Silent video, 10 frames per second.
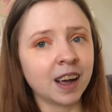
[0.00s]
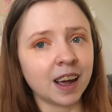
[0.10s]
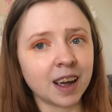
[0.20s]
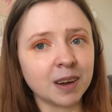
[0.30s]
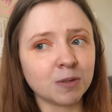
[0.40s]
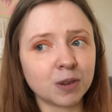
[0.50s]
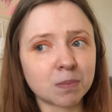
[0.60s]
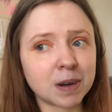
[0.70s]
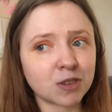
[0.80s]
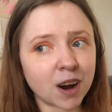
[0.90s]
and
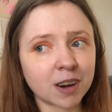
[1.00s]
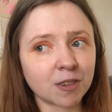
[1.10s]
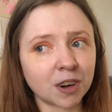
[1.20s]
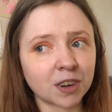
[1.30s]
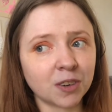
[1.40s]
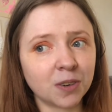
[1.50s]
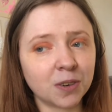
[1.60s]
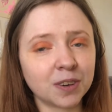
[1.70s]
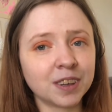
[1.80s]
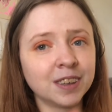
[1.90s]
with my track
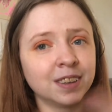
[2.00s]
record,